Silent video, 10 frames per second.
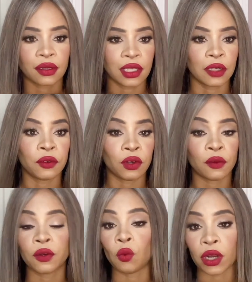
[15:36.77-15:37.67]
If
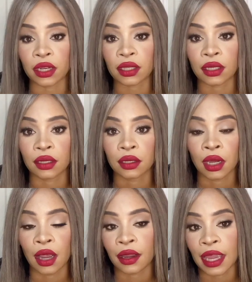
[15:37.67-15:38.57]
you want it.
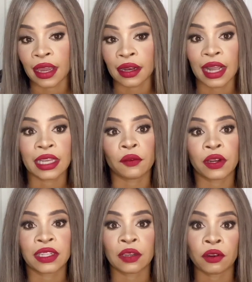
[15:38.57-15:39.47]
Again, I'll give it
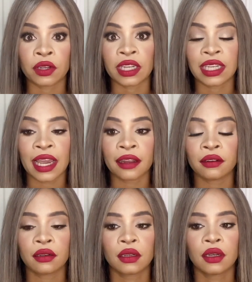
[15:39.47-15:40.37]
a 7 out of
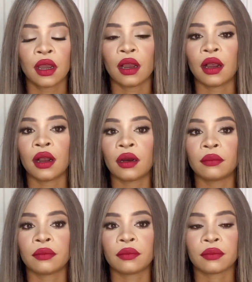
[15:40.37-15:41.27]
10.
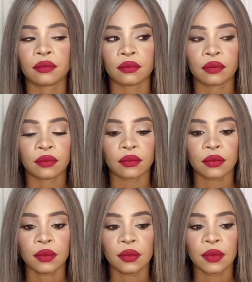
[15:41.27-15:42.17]
And
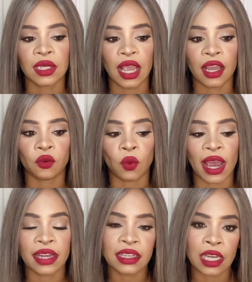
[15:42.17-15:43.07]

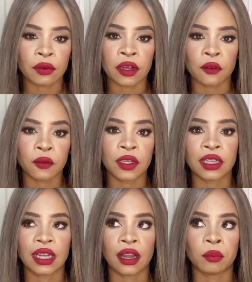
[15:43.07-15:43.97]
why I didn't give it a full
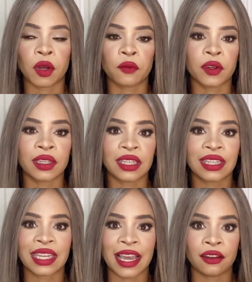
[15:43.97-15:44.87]

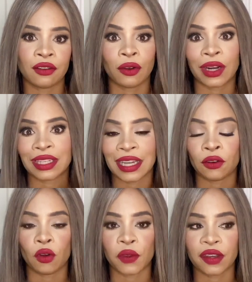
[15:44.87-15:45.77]
10 out of 10,
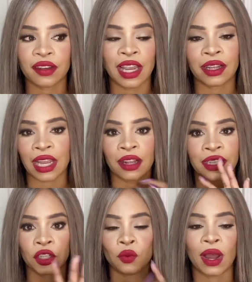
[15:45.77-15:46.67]
obviously, I'll
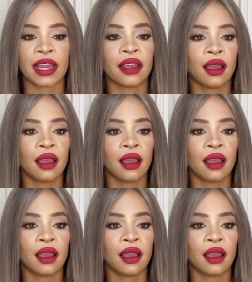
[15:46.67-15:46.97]
tell you why.